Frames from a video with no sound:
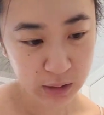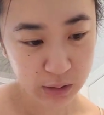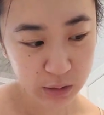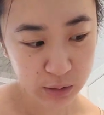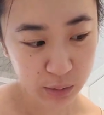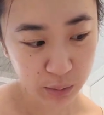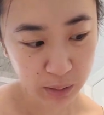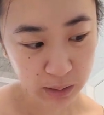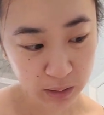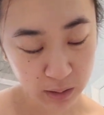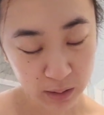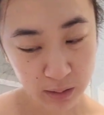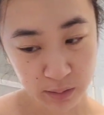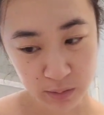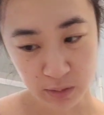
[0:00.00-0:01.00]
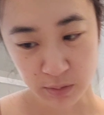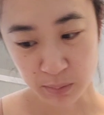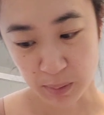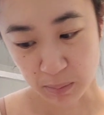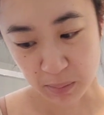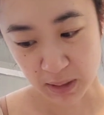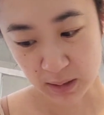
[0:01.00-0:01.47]
so I got up off
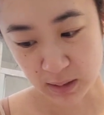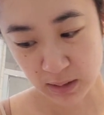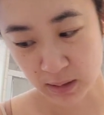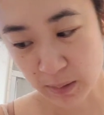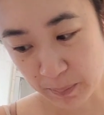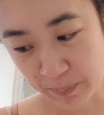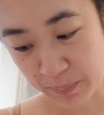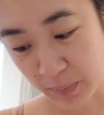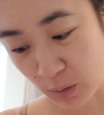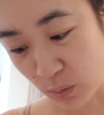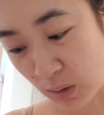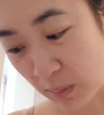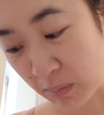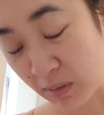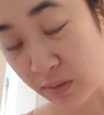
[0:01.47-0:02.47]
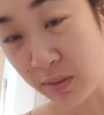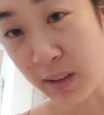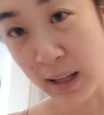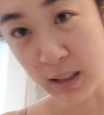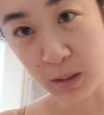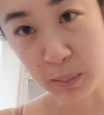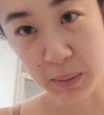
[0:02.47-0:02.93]
my bed grabbed a
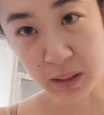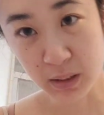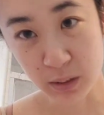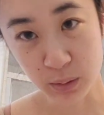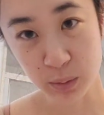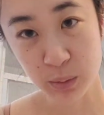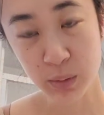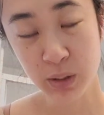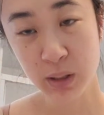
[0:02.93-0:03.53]
flatter pillow